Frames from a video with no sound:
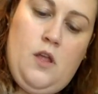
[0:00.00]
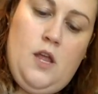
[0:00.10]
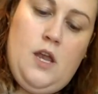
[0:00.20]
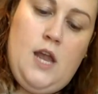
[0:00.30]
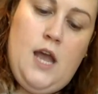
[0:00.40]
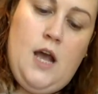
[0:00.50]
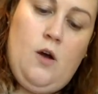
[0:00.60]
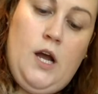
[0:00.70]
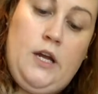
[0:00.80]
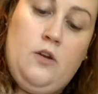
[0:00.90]

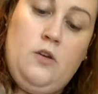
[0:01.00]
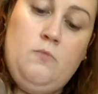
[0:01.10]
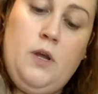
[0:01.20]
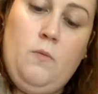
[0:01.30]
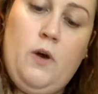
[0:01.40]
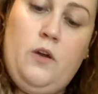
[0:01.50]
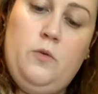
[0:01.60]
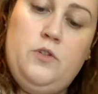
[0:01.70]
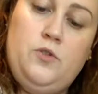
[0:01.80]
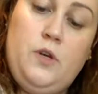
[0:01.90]
Now, I know you might want
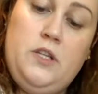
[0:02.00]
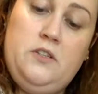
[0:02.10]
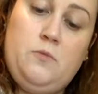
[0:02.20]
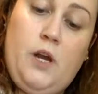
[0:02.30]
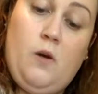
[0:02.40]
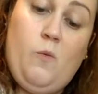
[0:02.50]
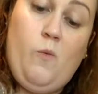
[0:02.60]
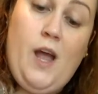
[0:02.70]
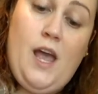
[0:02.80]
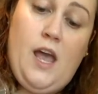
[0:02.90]
to enjoy these right
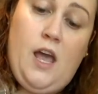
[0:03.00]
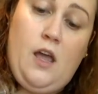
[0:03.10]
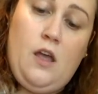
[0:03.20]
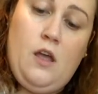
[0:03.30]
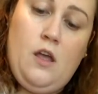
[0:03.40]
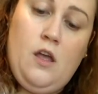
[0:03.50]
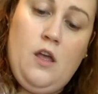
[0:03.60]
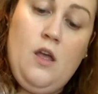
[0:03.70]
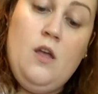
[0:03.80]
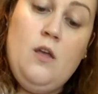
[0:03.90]
away,
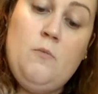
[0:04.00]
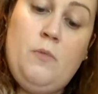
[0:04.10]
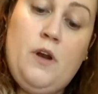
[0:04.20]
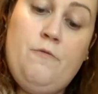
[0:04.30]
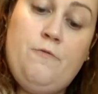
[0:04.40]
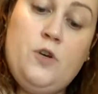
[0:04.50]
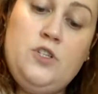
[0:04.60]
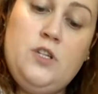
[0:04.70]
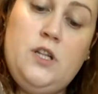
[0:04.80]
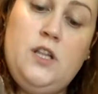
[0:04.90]
but
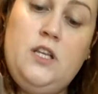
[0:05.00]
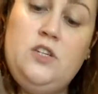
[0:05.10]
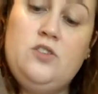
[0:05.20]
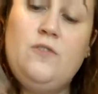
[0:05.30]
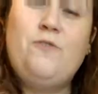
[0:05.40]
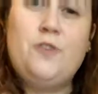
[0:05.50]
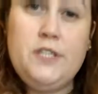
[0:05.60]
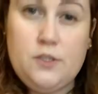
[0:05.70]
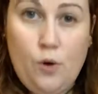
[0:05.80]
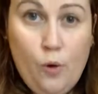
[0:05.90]
unfortunately, these should
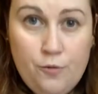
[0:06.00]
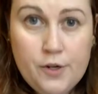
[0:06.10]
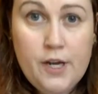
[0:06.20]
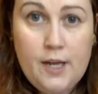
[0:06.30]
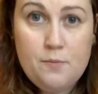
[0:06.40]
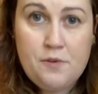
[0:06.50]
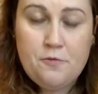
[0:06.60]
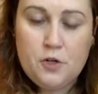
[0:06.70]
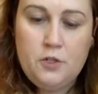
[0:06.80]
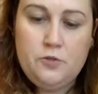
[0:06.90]
freeze overnight
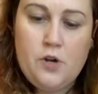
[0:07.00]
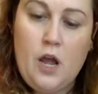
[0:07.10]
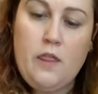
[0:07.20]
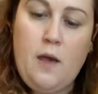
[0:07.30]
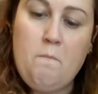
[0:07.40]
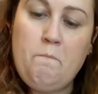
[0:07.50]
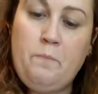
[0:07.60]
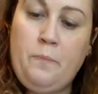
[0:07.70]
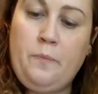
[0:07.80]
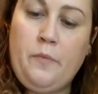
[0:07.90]
before you try them.
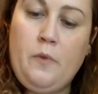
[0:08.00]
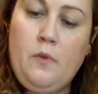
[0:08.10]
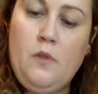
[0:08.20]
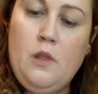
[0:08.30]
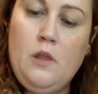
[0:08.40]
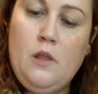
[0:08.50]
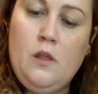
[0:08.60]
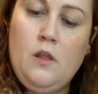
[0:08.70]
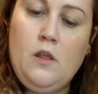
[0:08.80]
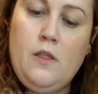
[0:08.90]

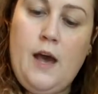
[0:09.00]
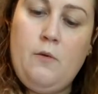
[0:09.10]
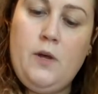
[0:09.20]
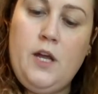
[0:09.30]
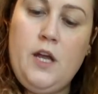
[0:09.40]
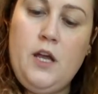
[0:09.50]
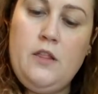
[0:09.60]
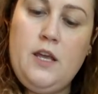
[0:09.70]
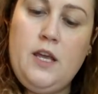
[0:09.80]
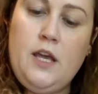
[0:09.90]
That way,
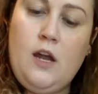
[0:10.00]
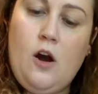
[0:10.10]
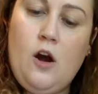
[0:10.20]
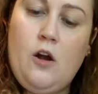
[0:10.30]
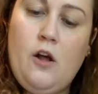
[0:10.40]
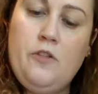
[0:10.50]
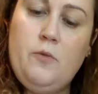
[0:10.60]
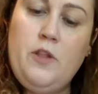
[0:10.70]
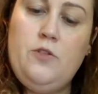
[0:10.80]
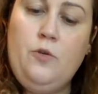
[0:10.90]
they get hard all the
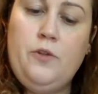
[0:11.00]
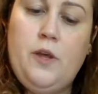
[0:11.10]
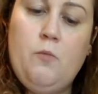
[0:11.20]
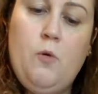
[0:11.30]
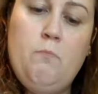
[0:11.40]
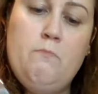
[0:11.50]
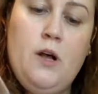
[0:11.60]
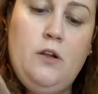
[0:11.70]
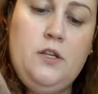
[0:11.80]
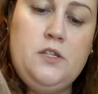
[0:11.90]
way through and they won't
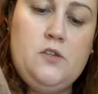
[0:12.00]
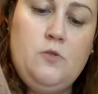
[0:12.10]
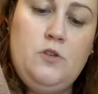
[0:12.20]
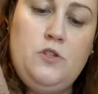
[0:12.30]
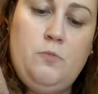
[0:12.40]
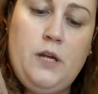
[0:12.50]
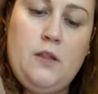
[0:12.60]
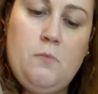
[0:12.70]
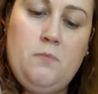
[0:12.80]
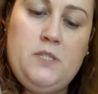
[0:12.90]
melt as soon as you pick
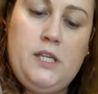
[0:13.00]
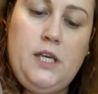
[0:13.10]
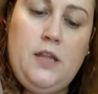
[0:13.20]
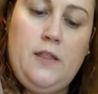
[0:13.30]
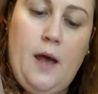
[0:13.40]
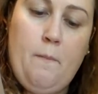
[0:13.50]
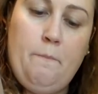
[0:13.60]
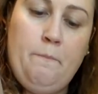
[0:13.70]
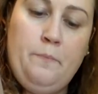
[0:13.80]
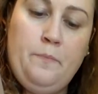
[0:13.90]
them up to eat
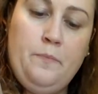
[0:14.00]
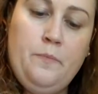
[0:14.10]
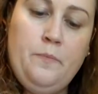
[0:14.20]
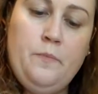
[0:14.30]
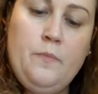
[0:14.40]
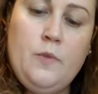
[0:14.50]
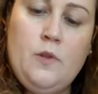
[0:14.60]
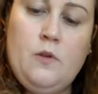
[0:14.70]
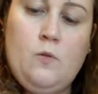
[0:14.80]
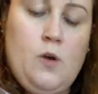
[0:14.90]

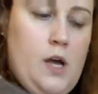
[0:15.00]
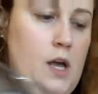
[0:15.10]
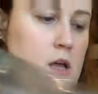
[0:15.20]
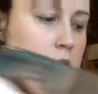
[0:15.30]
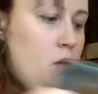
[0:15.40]
them. Okay?